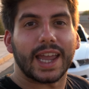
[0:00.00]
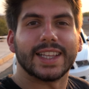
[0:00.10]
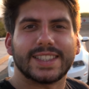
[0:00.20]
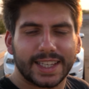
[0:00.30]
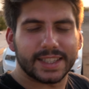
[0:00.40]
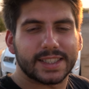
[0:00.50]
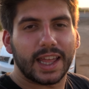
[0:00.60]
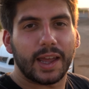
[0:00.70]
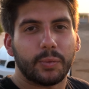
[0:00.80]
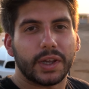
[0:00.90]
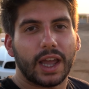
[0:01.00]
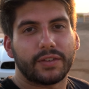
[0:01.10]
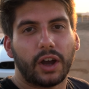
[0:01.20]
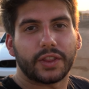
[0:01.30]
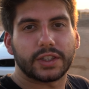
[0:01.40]
and since then we have
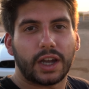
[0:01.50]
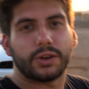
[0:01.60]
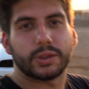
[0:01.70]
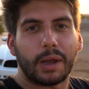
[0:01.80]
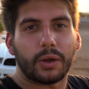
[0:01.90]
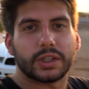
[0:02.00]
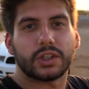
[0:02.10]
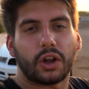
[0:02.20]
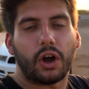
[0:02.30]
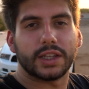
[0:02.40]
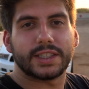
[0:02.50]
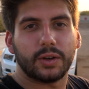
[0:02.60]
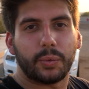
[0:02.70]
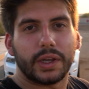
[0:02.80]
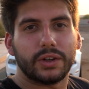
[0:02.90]
got the tires mounted onto
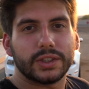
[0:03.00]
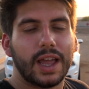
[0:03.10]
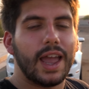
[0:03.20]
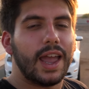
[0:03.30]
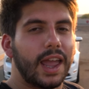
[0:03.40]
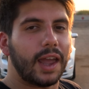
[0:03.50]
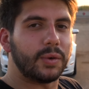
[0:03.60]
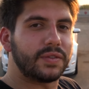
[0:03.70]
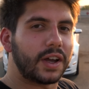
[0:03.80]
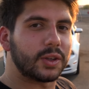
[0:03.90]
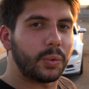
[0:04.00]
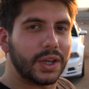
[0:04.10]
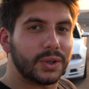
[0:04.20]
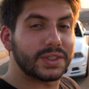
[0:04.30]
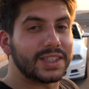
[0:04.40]
the wheels, and we've got the
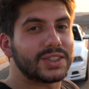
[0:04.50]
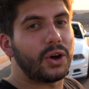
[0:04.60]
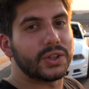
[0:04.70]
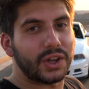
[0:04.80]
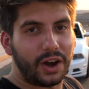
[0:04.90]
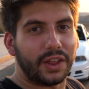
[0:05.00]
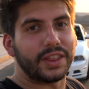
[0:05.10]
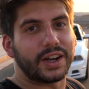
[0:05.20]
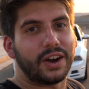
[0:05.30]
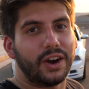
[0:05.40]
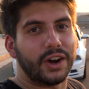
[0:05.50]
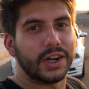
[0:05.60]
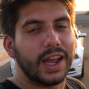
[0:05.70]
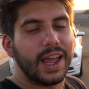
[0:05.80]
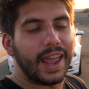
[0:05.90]
wheels installed on the car.
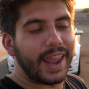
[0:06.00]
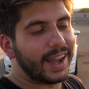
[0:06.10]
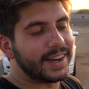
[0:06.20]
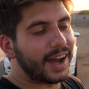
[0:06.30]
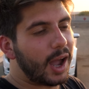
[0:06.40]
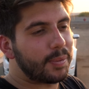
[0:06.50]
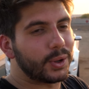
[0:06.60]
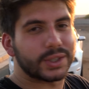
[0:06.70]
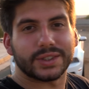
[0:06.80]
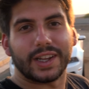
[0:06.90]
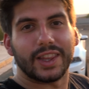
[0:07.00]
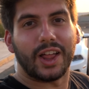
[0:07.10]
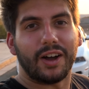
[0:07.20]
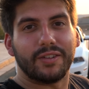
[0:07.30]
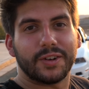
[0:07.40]
And I personally
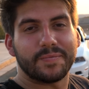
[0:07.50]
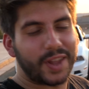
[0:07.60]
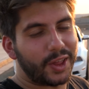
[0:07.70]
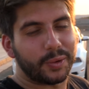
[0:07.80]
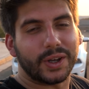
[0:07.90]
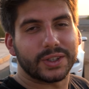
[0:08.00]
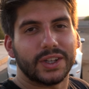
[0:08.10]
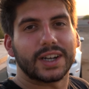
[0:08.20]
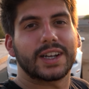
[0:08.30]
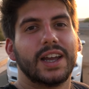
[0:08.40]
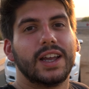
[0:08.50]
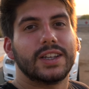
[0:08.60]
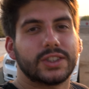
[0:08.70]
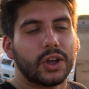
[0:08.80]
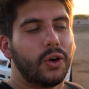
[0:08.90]
love how the wheels look,
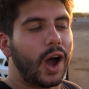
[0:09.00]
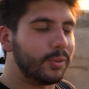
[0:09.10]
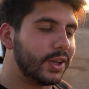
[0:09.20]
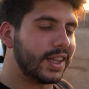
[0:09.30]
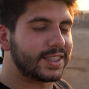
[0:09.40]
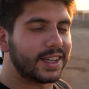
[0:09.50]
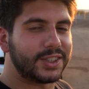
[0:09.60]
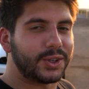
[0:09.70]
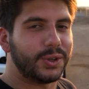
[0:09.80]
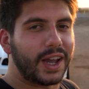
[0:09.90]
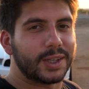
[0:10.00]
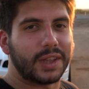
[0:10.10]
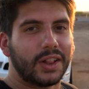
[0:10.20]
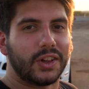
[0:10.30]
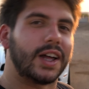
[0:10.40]
so I'm really excited to show you guys what
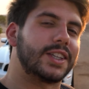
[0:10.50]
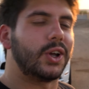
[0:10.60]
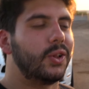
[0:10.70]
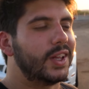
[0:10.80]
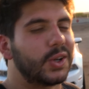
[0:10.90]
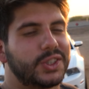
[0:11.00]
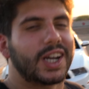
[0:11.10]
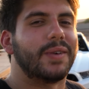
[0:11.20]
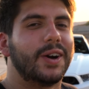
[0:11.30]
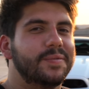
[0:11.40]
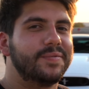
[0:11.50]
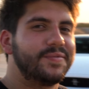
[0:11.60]
they look like, so let's go check them out.